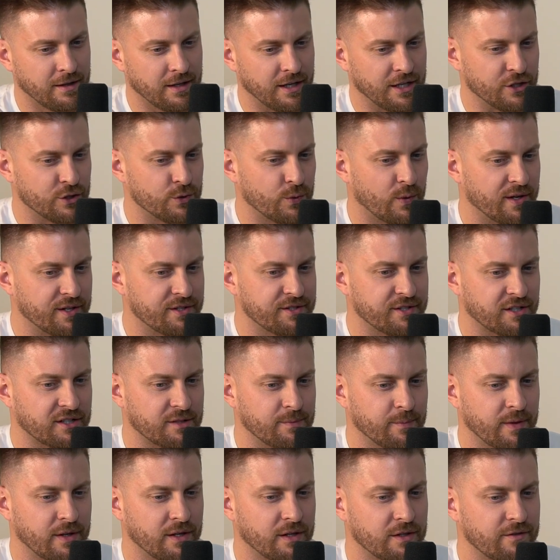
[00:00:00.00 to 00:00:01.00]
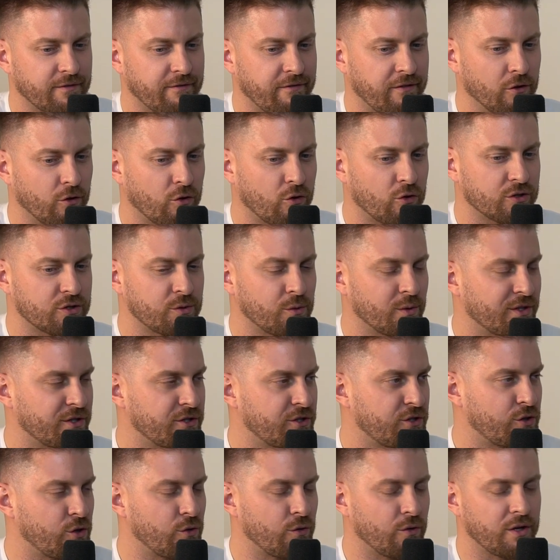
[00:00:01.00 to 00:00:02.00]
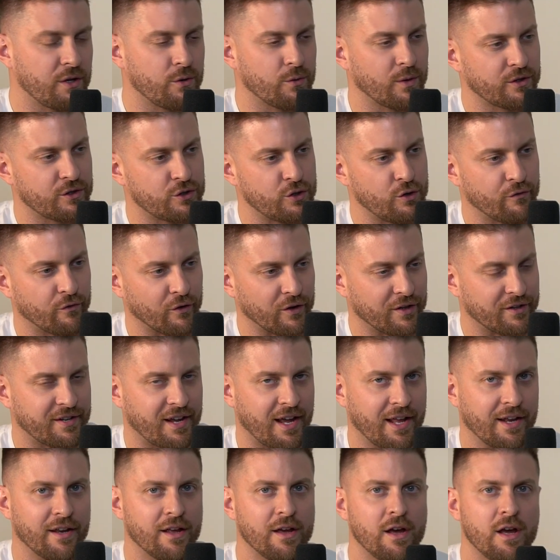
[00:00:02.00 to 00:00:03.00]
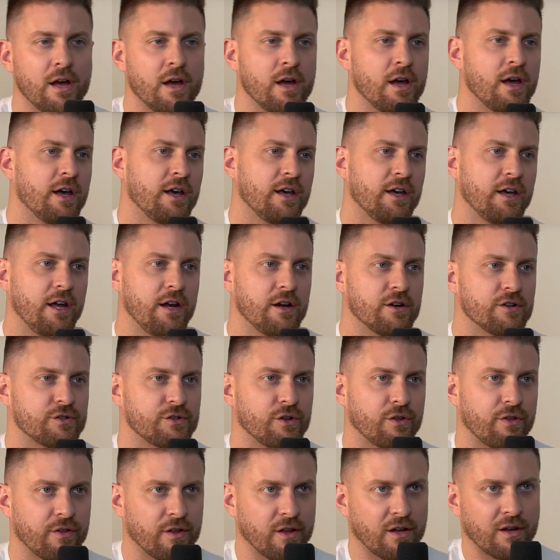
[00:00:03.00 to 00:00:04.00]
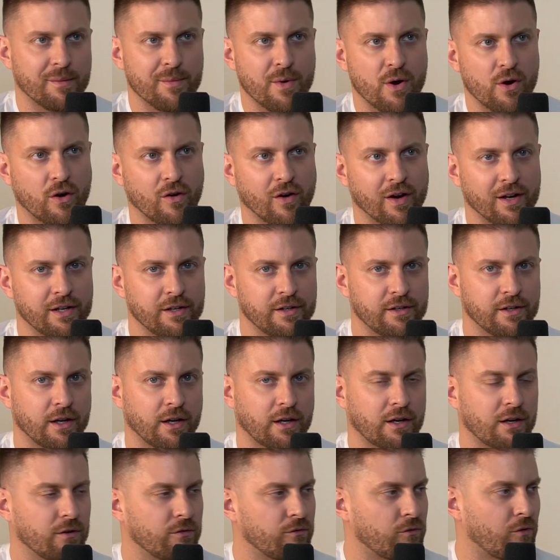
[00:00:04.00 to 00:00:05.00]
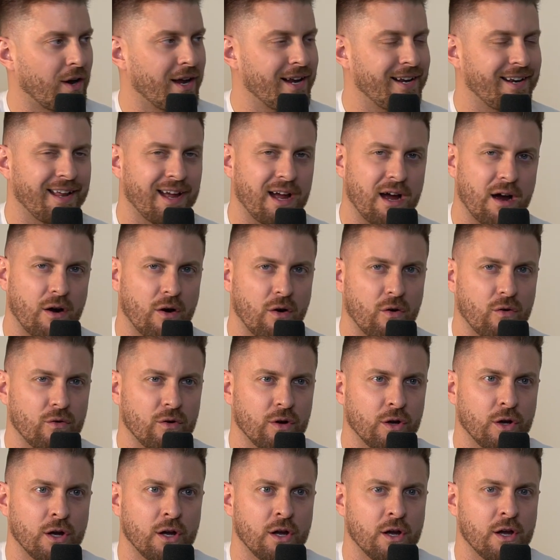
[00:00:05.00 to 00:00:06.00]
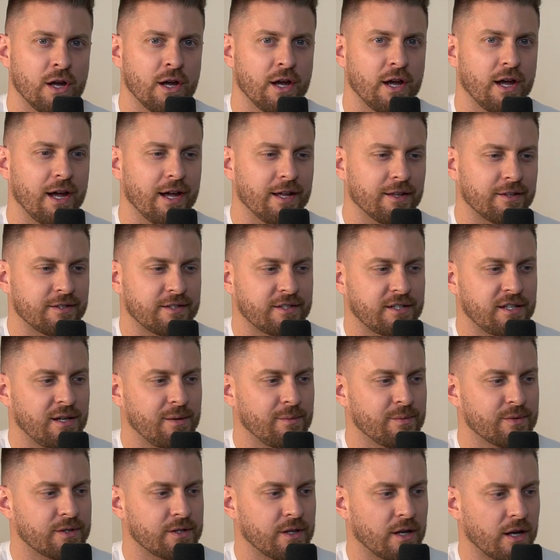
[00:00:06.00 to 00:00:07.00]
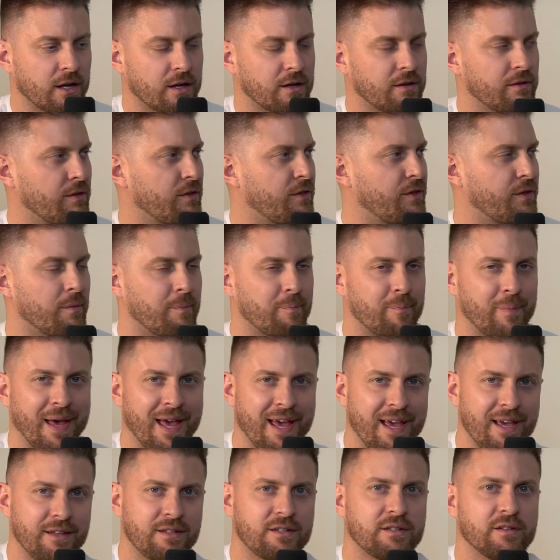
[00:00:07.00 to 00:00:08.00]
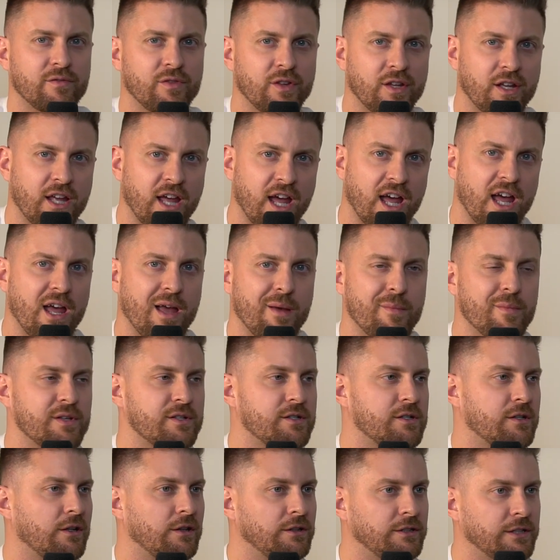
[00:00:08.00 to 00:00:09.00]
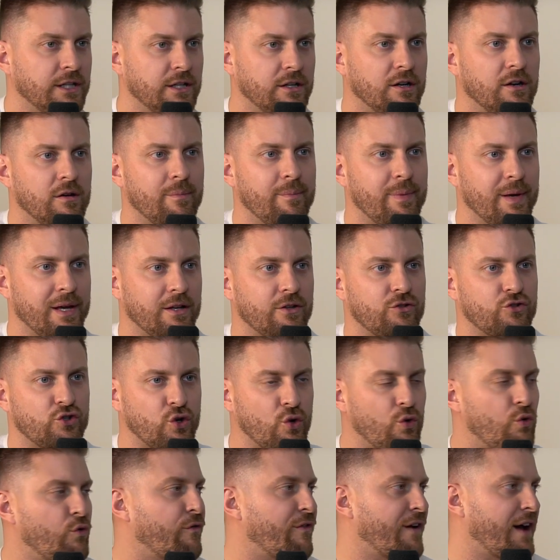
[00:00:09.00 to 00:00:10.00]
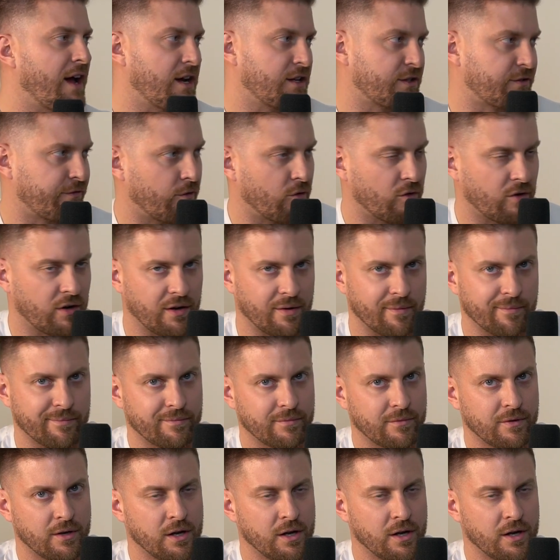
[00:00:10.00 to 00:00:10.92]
In 26 minutes. Field goals, he went 2 for 10. Here's the thing about Grady Dick. Right now, it seems like the pace of the game is a little bit too fast for him.